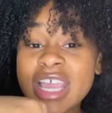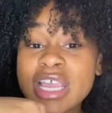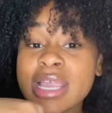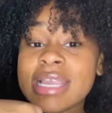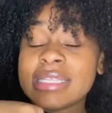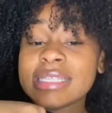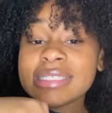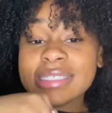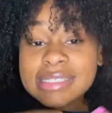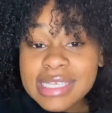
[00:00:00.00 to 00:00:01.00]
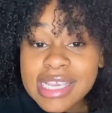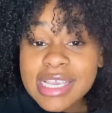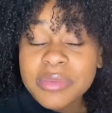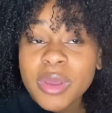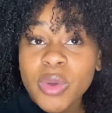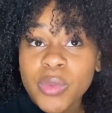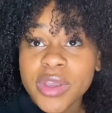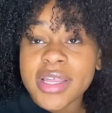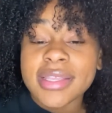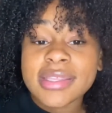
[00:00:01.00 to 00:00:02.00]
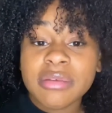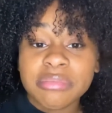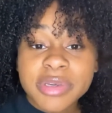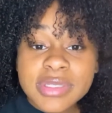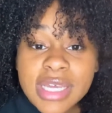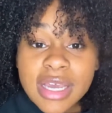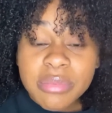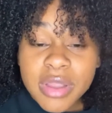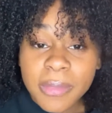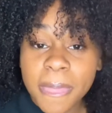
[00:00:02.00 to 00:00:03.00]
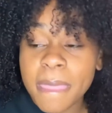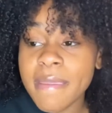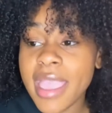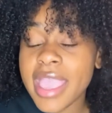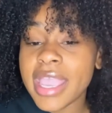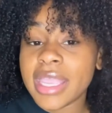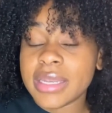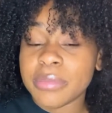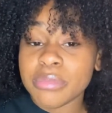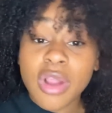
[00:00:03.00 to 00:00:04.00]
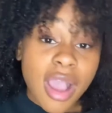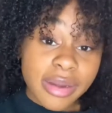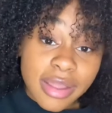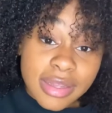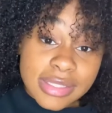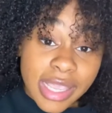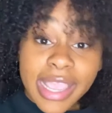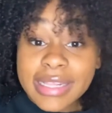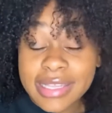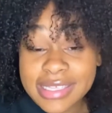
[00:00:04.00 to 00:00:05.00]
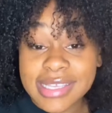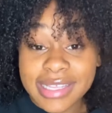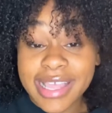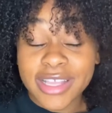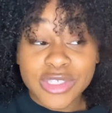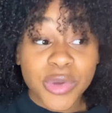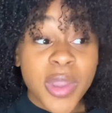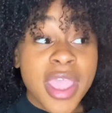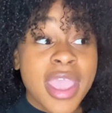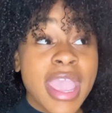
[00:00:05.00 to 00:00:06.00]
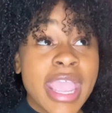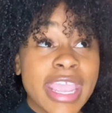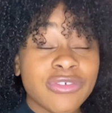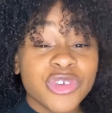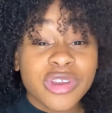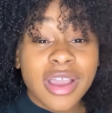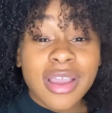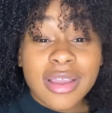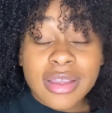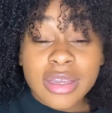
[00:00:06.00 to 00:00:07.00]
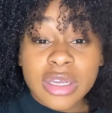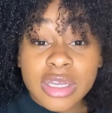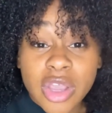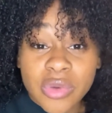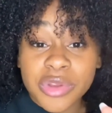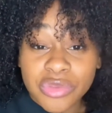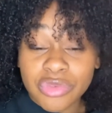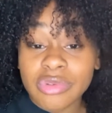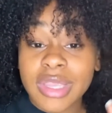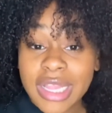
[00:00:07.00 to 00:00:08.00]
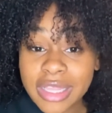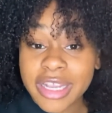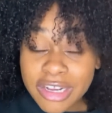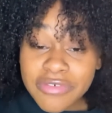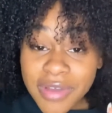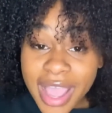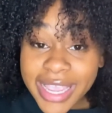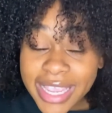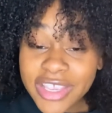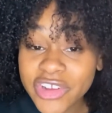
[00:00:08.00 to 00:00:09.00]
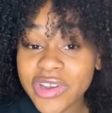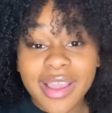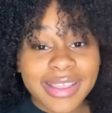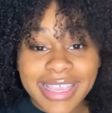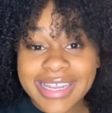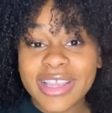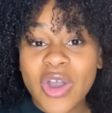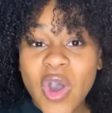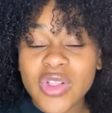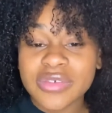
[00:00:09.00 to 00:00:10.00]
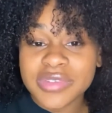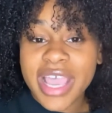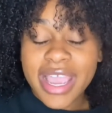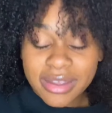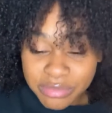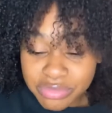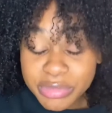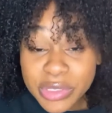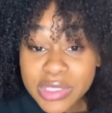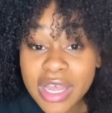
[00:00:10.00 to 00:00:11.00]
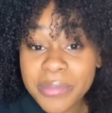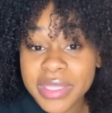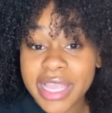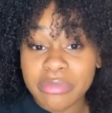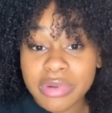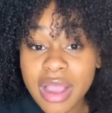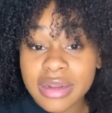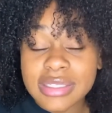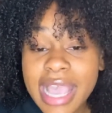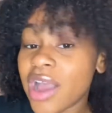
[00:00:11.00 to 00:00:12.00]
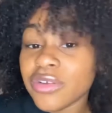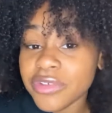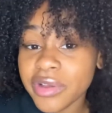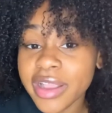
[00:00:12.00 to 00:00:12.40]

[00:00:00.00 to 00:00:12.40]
And that's the same with buildup and product and things like that. So if you're not going through and clarifying, you're not getting all of that buildup and that product out of your hair.